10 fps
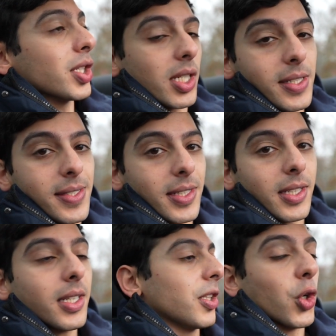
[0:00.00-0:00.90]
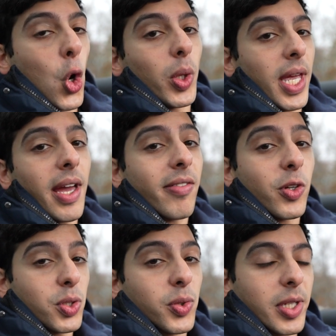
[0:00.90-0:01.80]
GTC, you only have
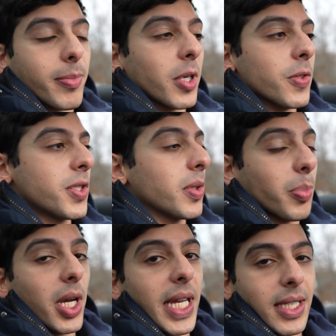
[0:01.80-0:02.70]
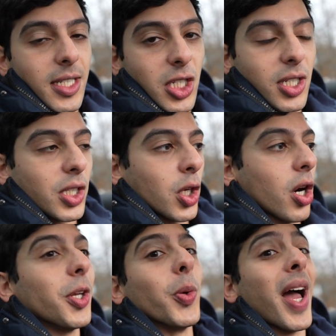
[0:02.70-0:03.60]
those 3 modes, but in the
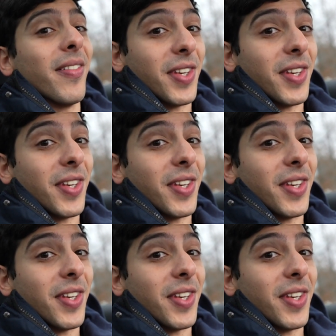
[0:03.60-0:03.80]
GTR, you have